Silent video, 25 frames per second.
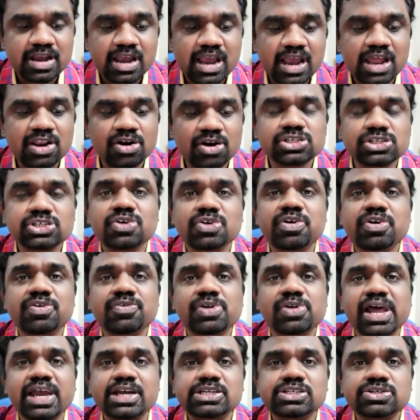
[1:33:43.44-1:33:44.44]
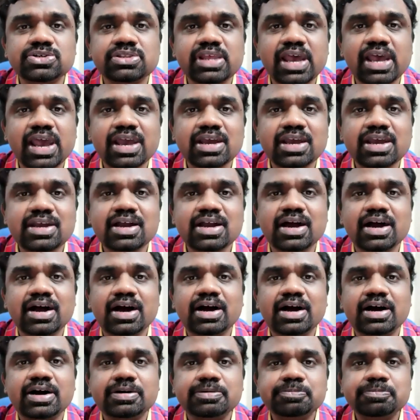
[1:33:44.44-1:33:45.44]
And also we would like to thank
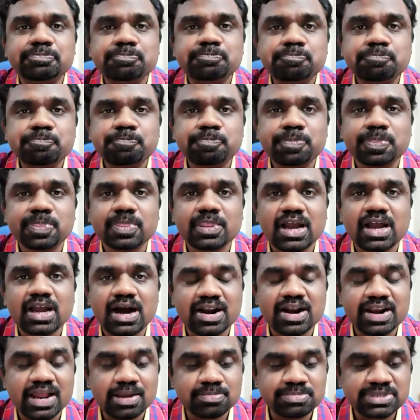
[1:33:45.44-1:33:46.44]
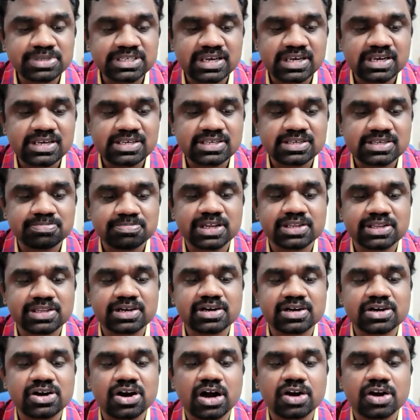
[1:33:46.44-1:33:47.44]
our MCs,
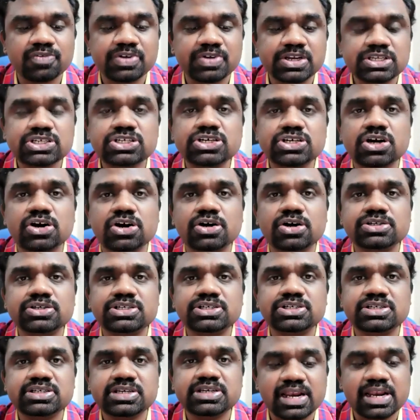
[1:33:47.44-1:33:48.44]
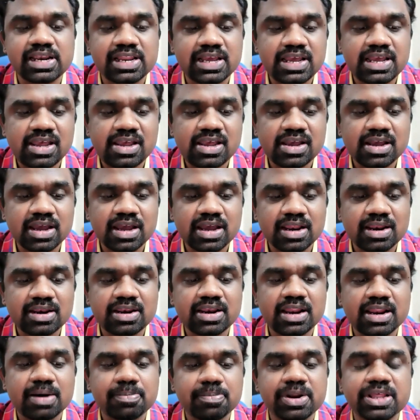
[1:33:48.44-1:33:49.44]
Brother Godwin George, Delhi,
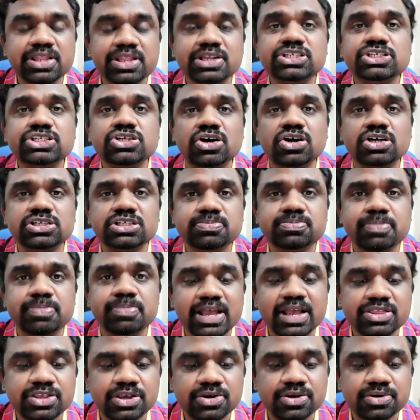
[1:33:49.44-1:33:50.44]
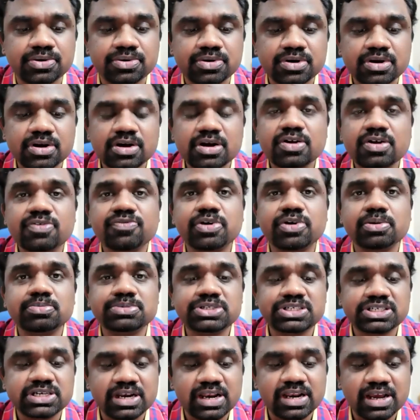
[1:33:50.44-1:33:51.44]
and Brother George Mathew
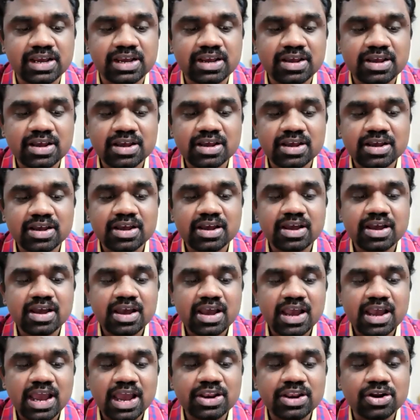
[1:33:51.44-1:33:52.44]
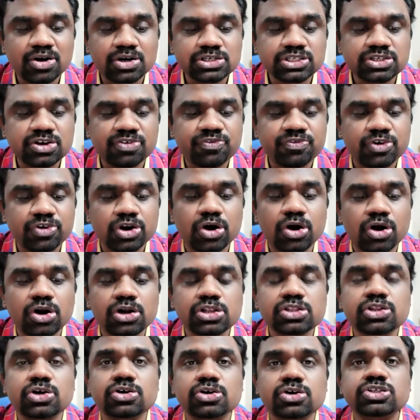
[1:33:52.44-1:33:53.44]
from Chennai. And also for
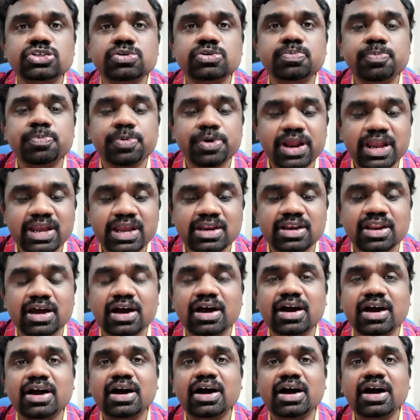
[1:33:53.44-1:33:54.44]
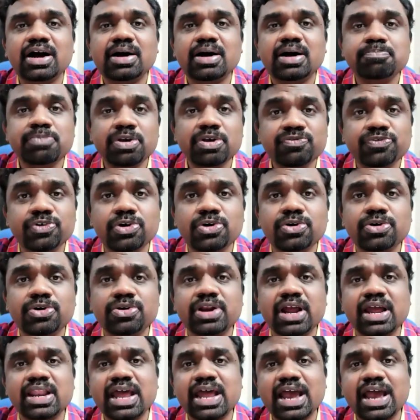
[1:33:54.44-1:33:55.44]
all those who prayed
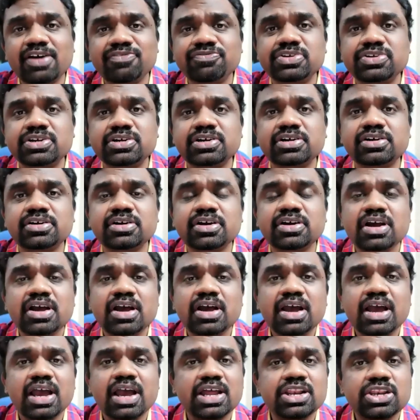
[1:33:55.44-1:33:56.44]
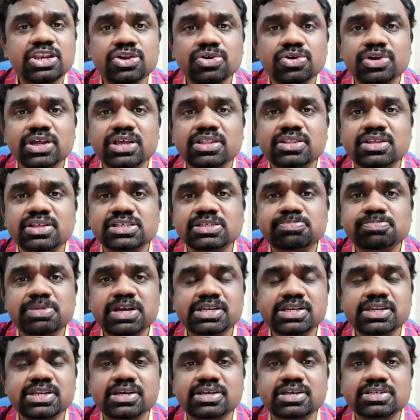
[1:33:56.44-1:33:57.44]
before and after and during these
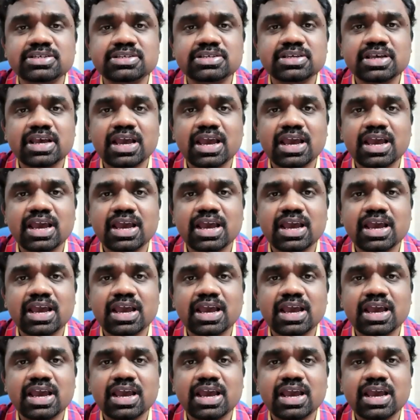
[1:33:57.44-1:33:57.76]
meetings.